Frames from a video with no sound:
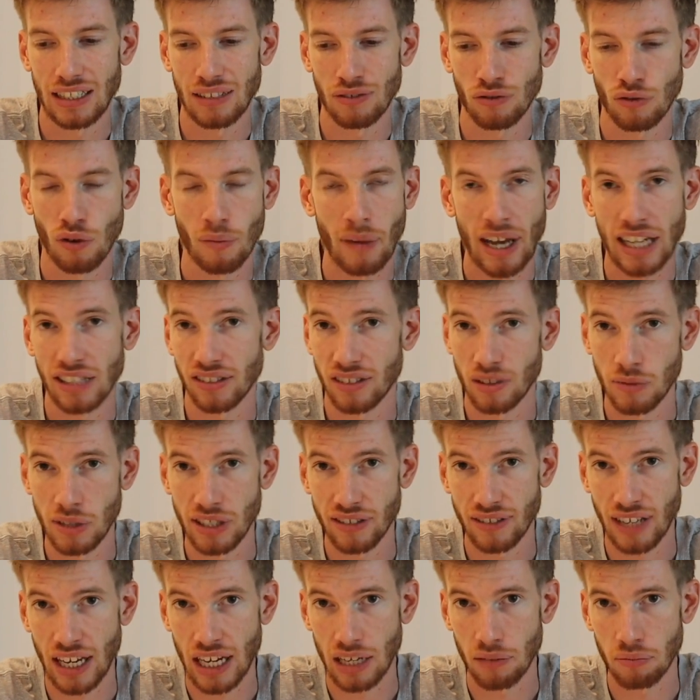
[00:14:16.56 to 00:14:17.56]
remains to be
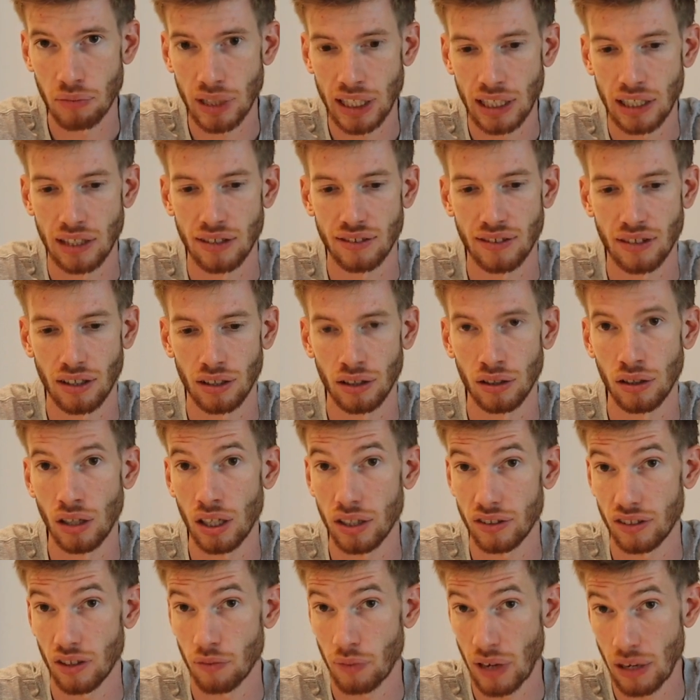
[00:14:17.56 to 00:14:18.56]
seen, because
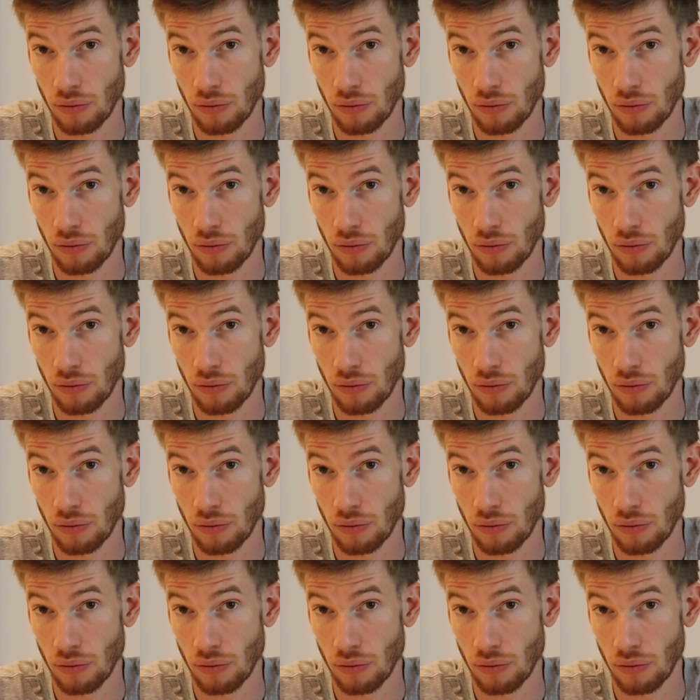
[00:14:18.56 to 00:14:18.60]
lots of